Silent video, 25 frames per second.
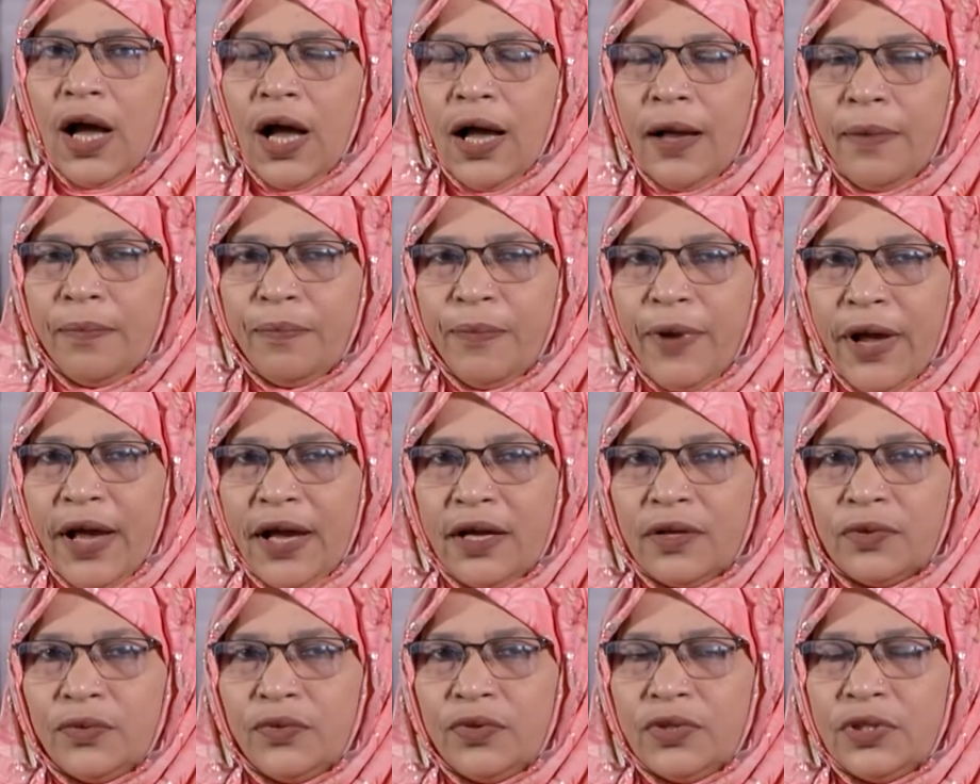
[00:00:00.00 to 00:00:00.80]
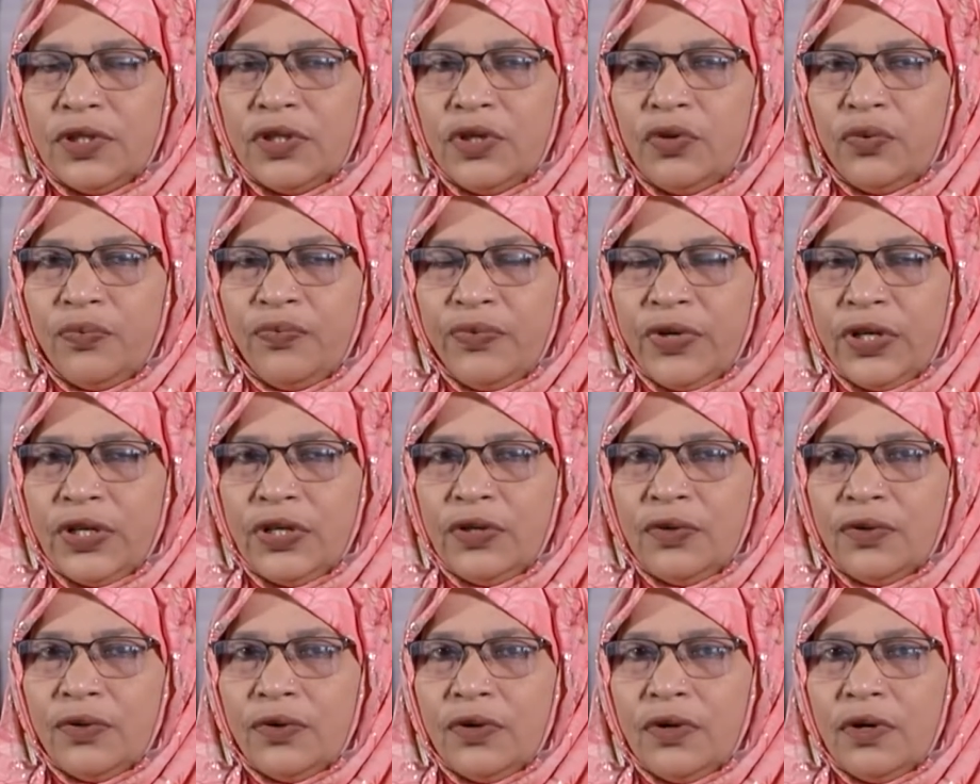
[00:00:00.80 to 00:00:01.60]
I'm back with new
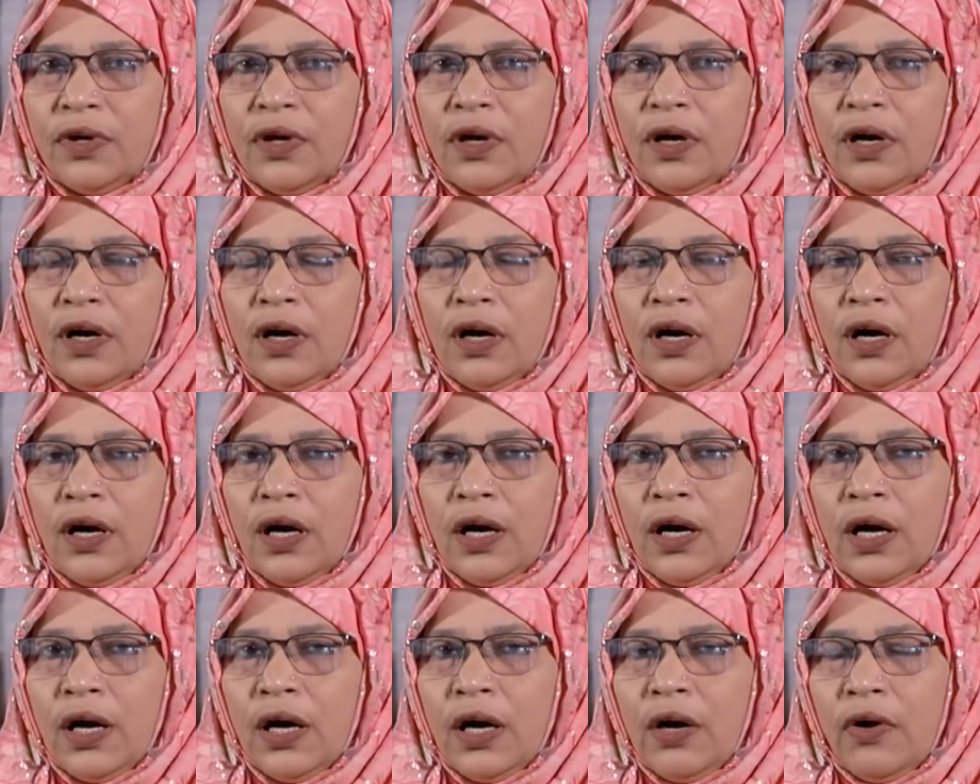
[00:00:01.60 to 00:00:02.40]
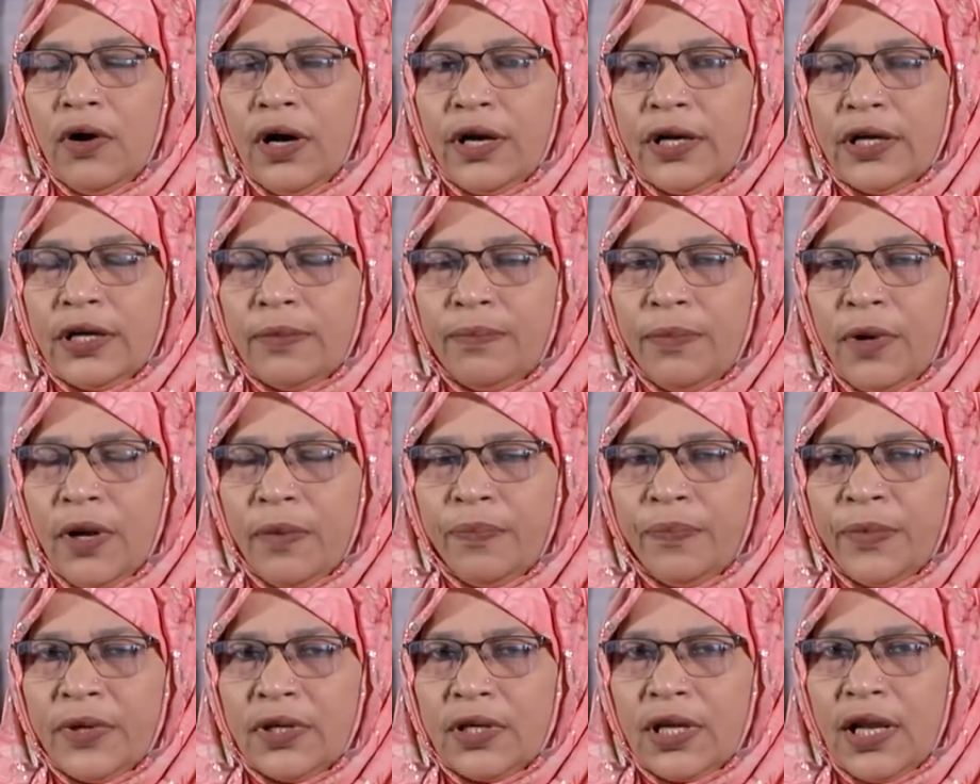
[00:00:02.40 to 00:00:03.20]
video on
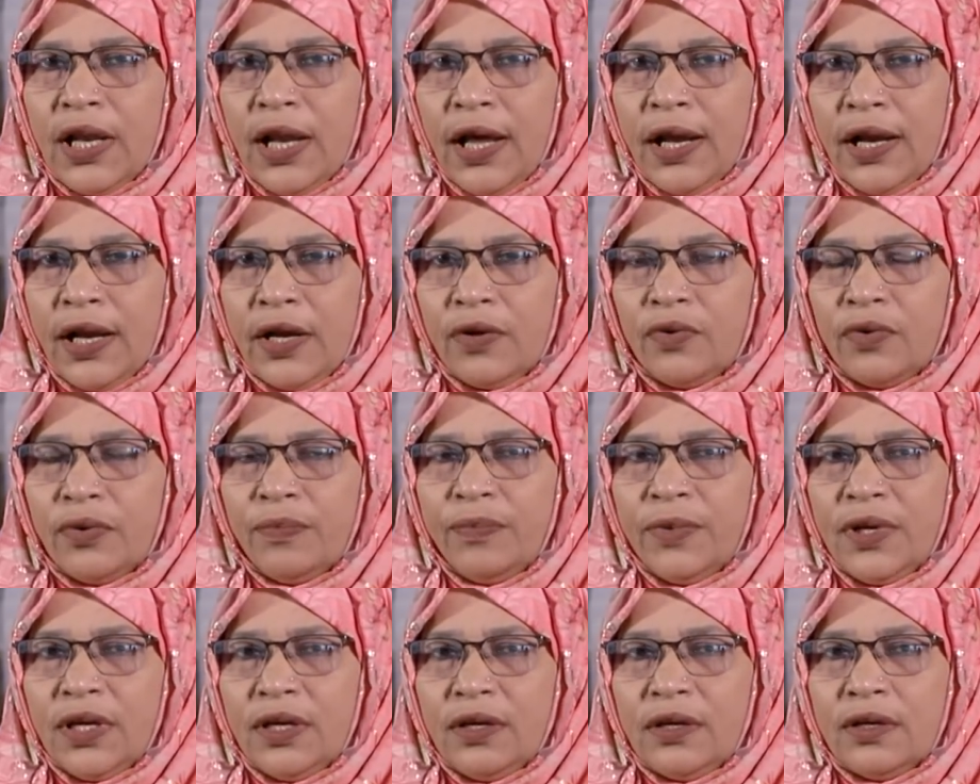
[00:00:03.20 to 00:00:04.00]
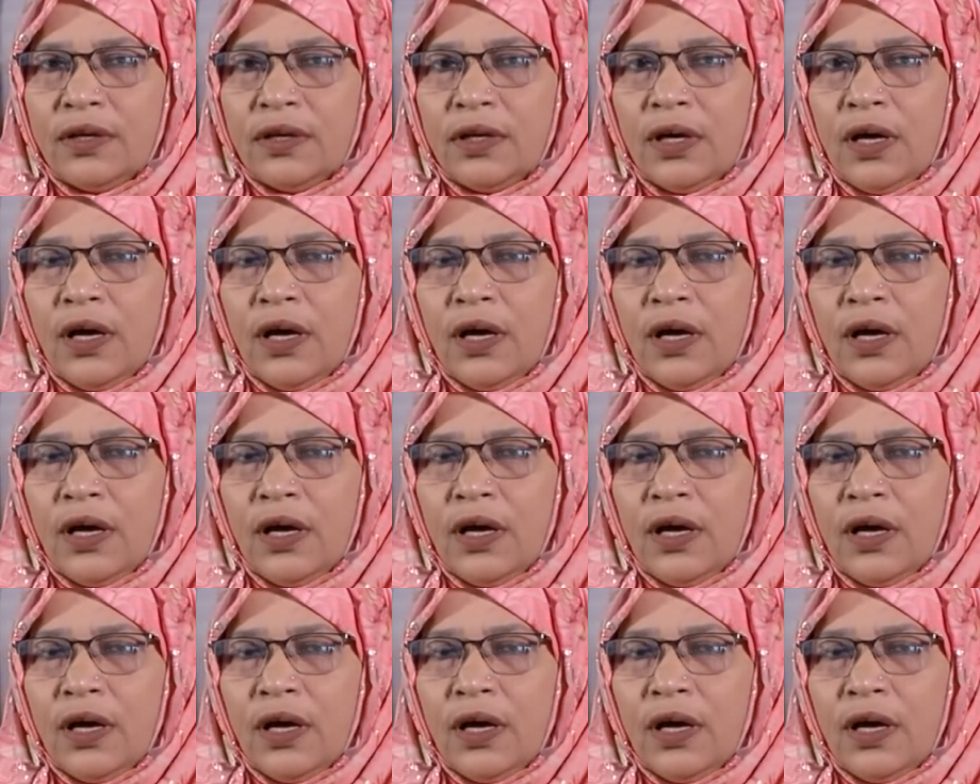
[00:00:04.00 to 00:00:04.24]
developmental anatomy.